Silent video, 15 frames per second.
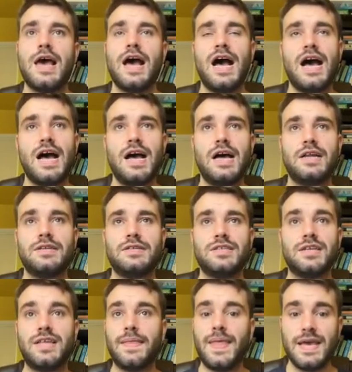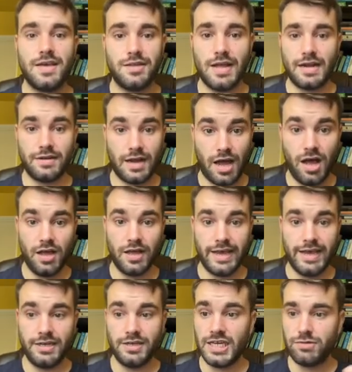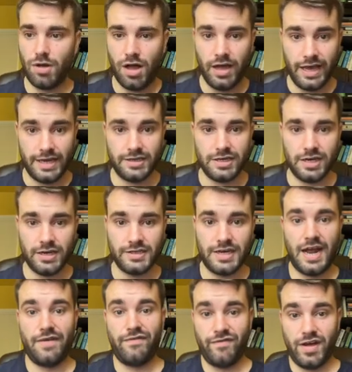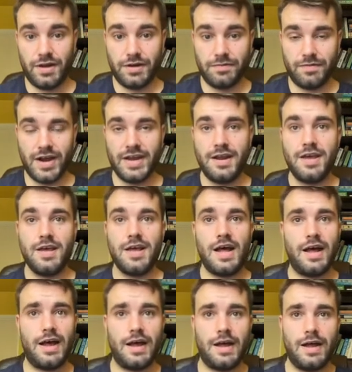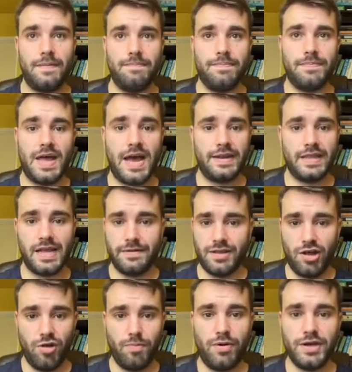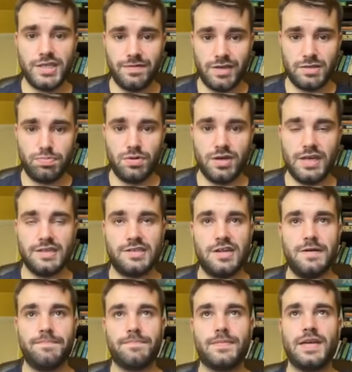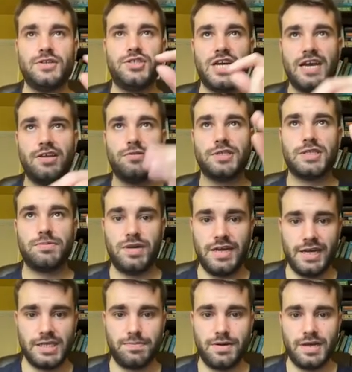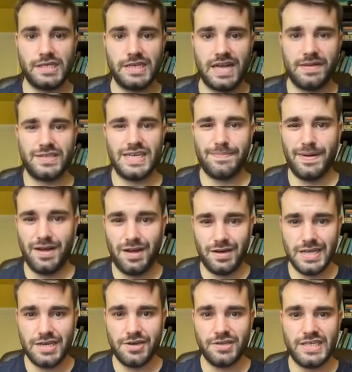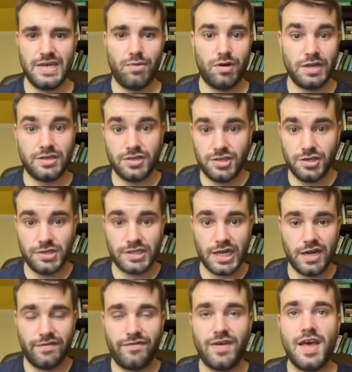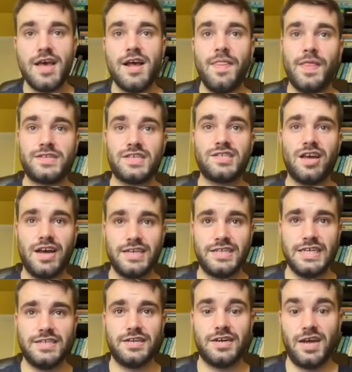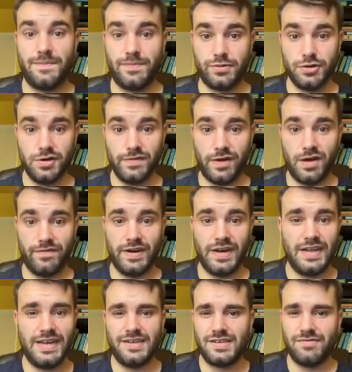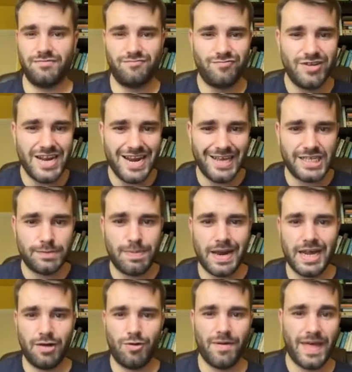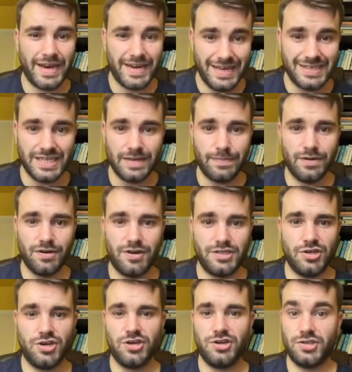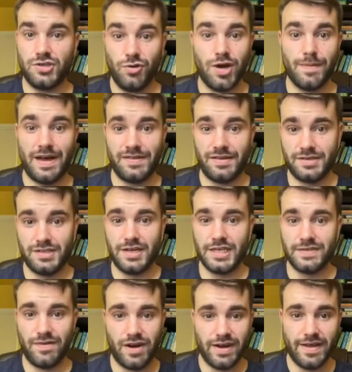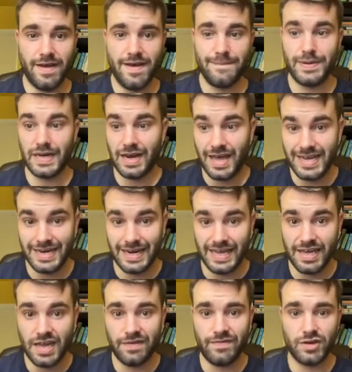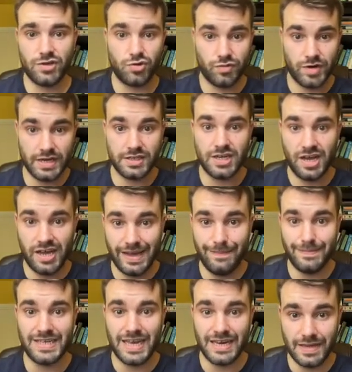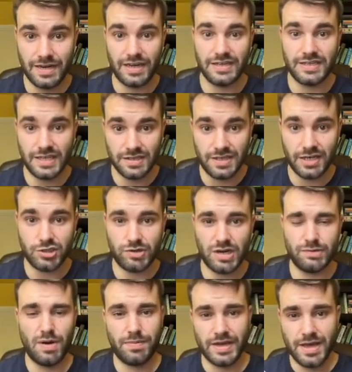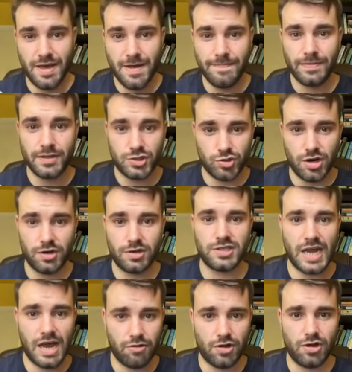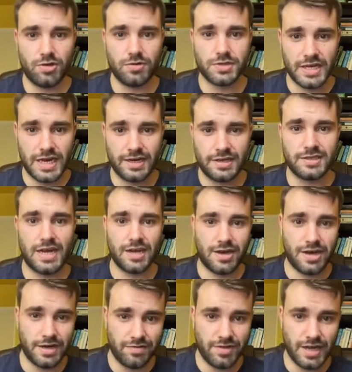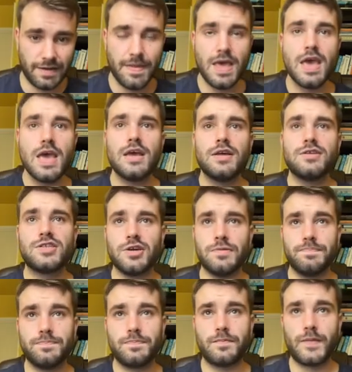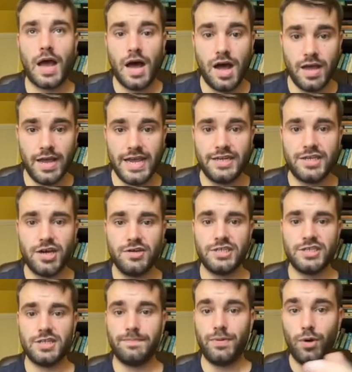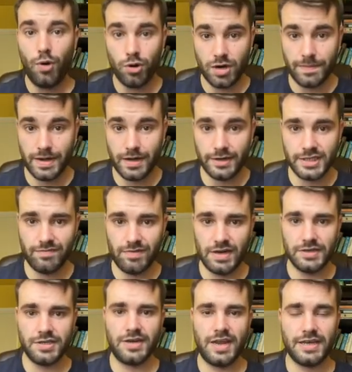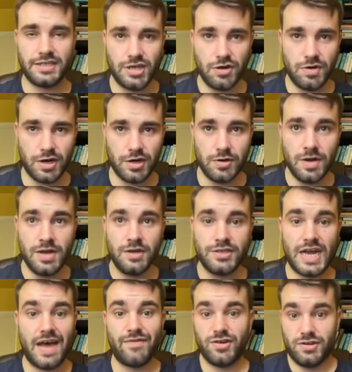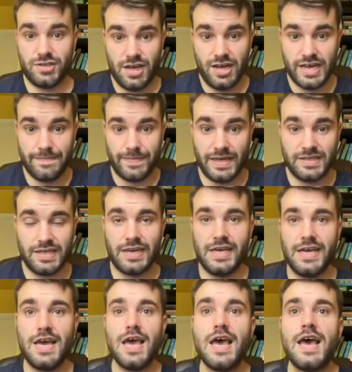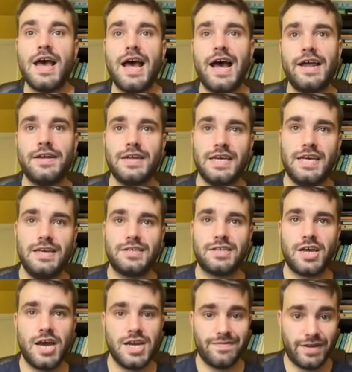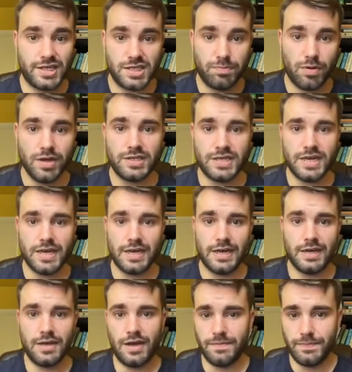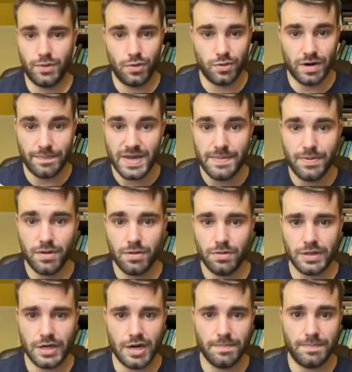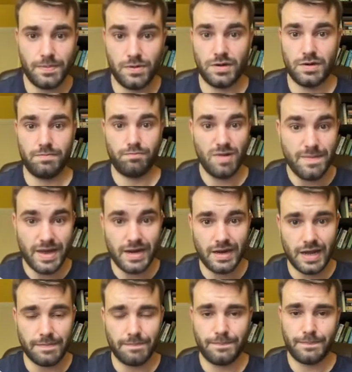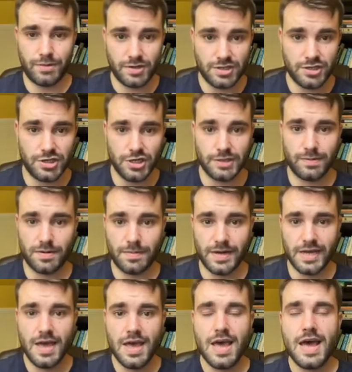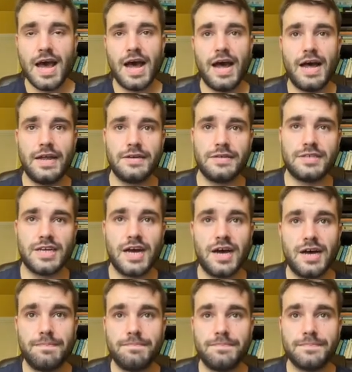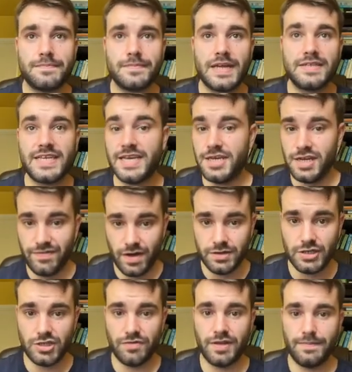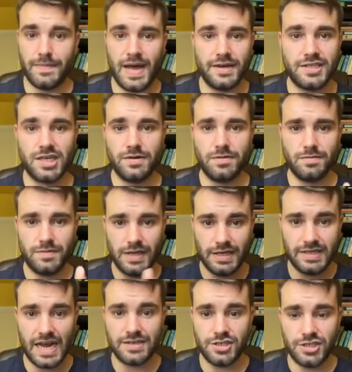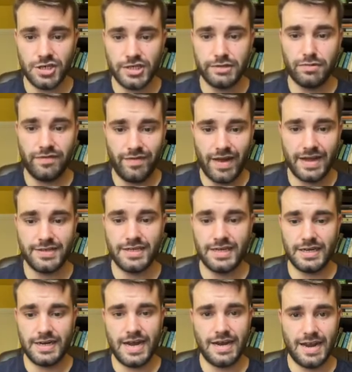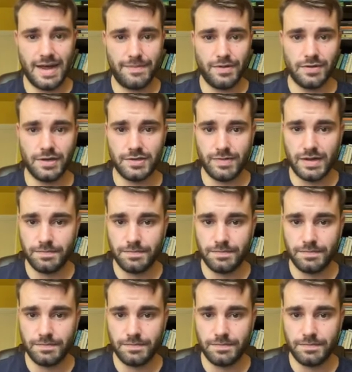And then Hyde, guess what Hyde does to have fun, right? And the whole point of this book is that Jekyll split his personality partly because he wanted to do stuff that society didn't approve of. And he doesn't really spell out what that is in the book because you couldn't talk about those things very politely in Victorian times in the 19th century. It's probably drugs, alcohol, sex, that kind of thing. So Hyde goes into the poorer parts of London, like Soho, to have a good time, basically. And he's kind of exploiting poorer people, poorer women, like prostitutes probably, and taking advantage of them. And so these attitudes are reflected in that book as well.